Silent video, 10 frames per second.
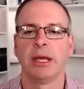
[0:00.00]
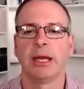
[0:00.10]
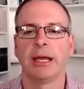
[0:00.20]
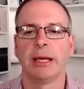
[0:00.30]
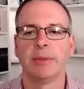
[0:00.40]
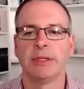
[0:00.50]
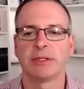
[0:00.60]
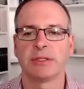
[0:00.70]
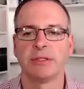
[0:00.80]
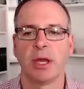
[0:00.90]
and this
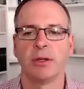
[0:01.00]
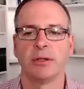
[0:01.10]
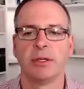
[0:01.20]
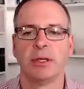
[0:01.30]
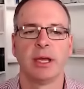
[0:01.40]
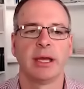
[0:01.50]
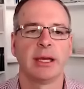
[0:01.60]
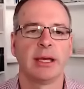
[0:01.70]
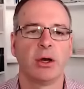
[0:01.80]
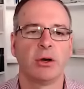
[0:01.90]
is noted
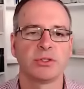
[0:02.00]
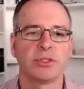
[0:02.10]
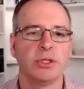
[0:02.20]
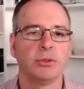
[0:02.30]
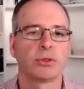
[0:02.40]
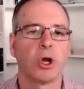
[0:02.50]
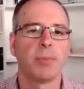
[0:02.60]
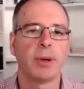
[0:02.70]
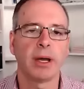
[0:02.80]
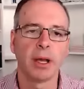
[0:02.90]
on steel,
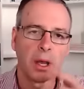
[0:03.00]
copper,